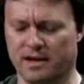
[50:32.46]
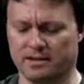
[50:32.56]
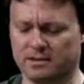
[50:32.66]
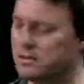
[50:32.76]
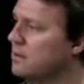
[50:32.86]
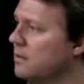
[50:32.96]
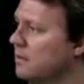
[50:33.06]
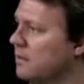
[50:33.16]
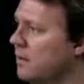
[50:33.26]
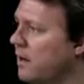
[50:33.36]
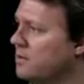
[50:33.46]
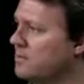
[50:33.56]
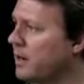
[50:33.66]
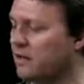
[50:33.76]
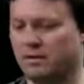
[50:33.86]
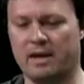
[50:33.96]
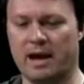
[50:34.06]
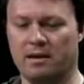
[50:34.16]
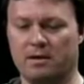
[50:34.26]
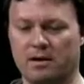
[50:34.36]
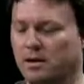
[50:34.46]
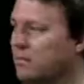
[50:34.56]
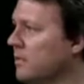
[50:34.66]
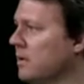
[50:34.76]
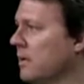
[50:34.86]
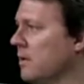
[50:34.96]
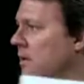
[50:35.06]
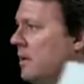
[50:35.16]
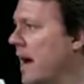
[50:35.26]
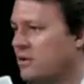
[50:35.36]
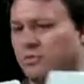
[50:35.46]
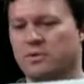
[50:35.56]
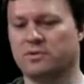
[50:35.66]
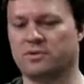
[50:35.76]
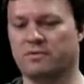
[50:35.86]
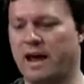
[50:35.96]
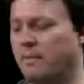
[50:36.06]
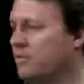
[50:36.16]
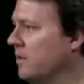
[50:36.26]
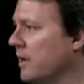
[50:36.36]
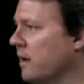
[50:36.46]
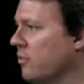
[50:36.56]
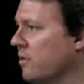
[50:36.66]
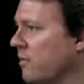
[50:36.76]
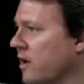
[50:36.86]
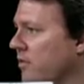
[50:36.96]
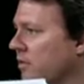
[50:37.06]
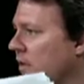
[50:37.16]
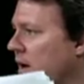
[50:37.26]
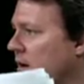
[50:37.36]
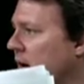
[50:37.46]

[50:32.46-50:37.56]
that it's less. I suspect that the actual use of apps on the Android device is a